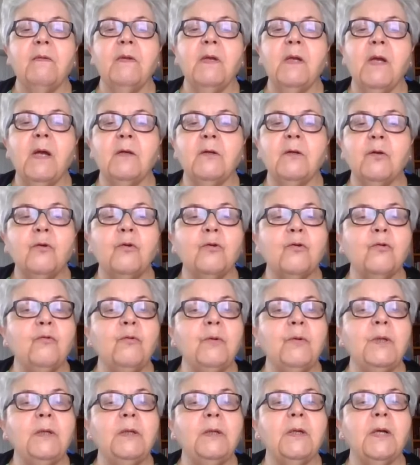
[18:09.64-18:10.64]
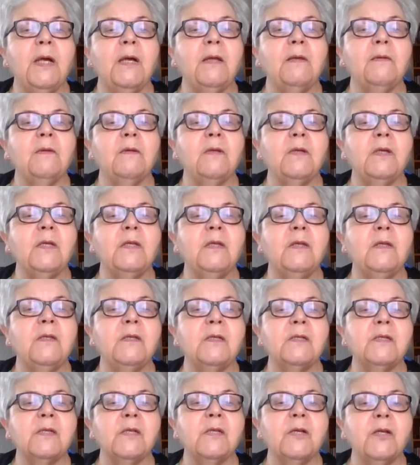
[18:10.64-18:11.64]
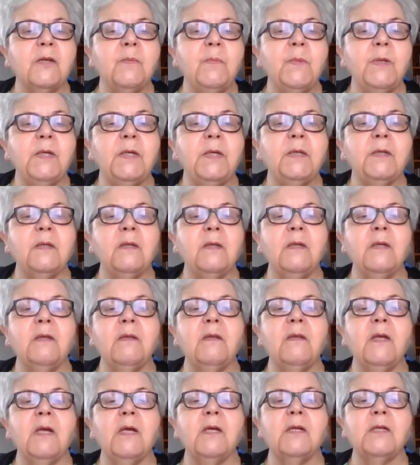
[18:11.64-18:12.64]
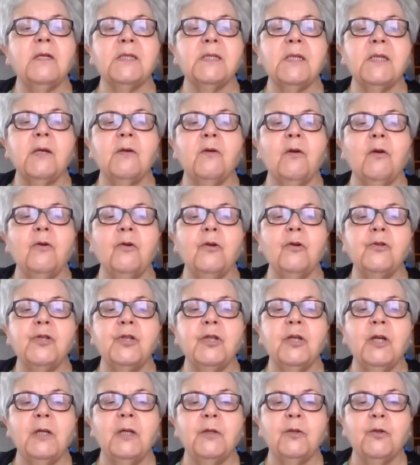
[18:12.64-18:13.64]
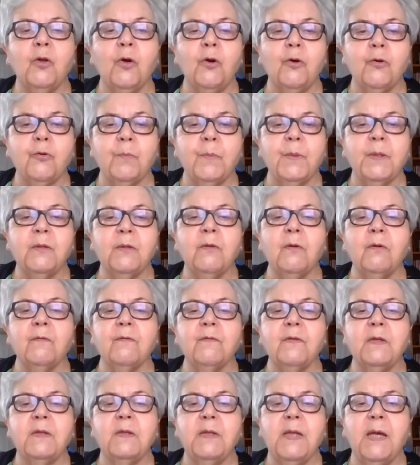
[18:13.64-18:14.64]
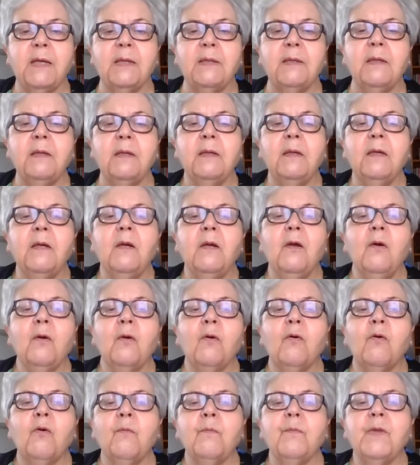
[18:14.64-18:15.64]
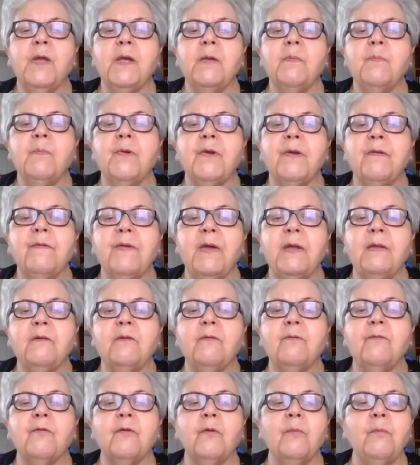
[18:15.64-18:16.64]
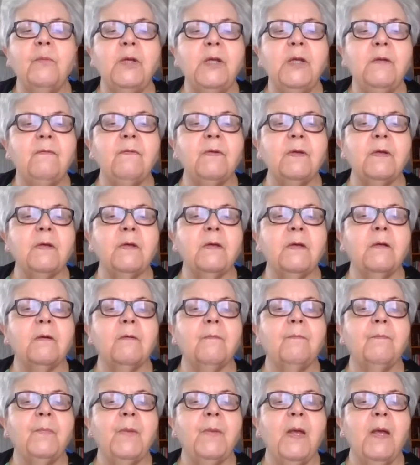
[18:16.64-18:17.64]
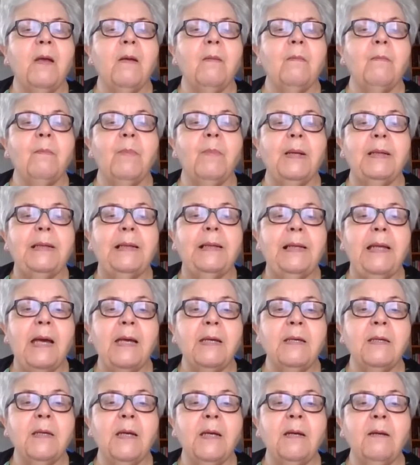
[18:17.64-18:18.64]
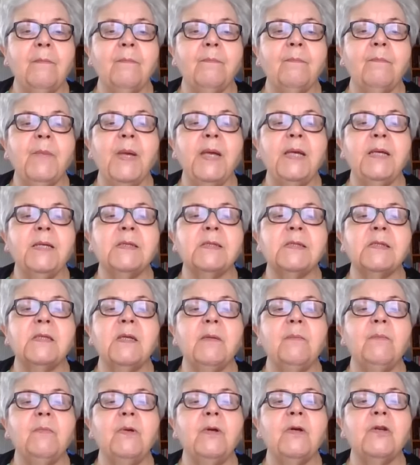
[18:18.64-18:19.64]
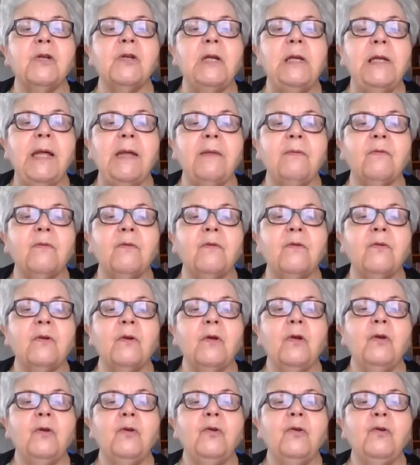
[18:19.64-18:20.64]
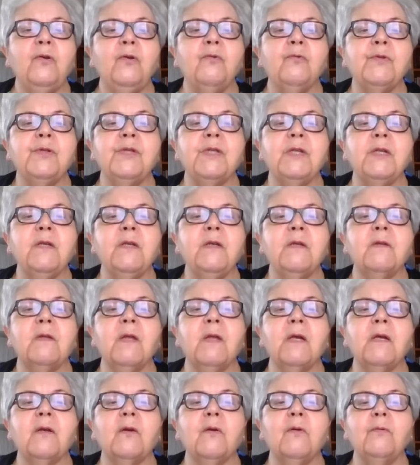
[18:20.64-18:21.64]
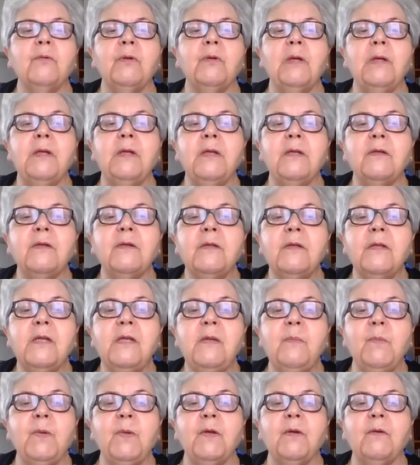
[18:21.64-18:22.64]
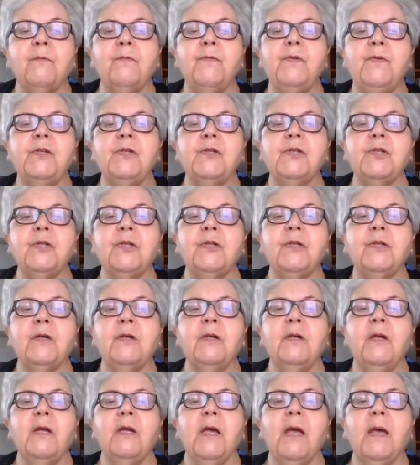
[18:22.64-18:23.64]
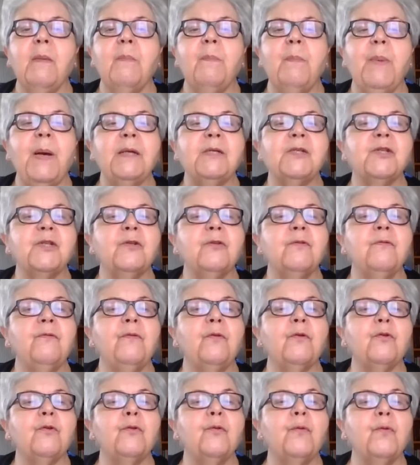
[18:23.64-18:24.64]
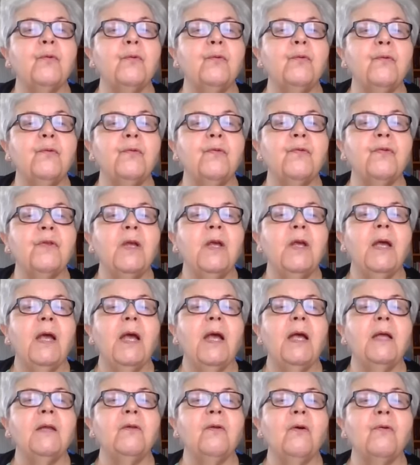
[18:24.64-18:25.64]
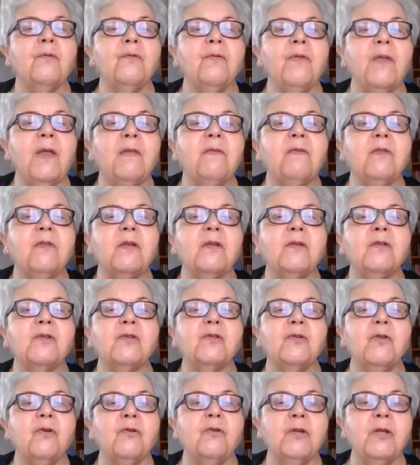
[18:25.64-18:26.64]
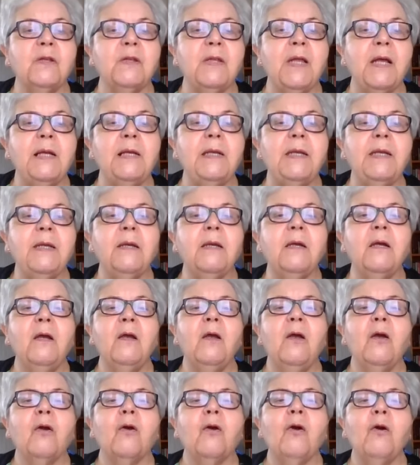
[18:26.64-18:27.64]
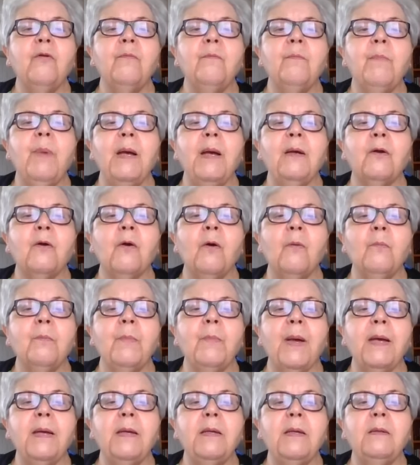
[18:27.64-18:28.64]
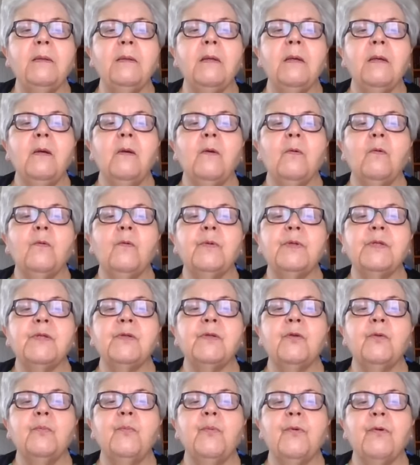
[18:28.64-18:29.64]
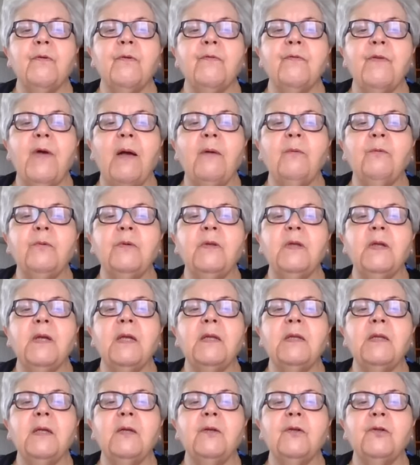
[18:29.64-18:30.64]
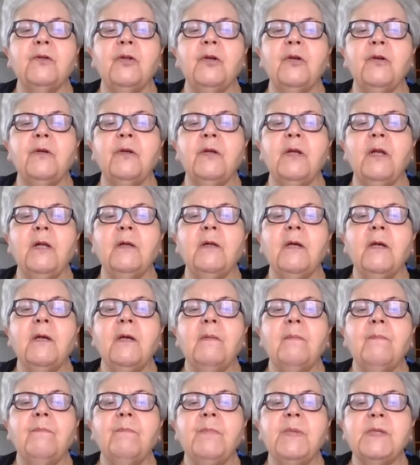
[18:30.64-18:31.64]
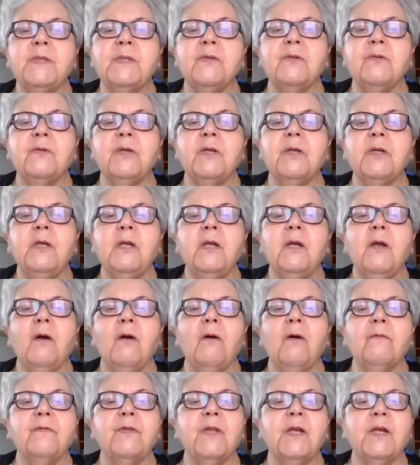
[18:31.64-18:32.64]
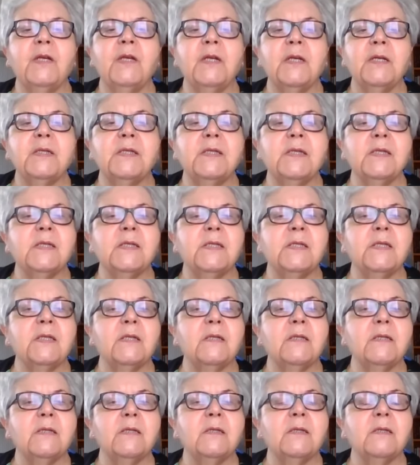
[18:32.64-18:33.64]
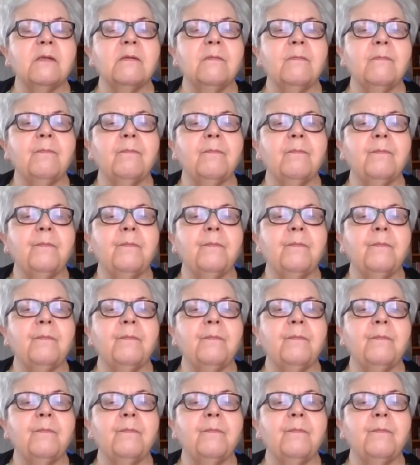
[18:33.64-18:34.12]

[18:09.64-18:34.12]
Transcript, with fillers: They are cruel and indiscriminate in their psychological torment of the dead, whom they prevent from leaving. But Lyra makes them relent, using their only redeeming feature, a passion for truth and authentic storytelling, combined with the profound and eternal misery of their existence.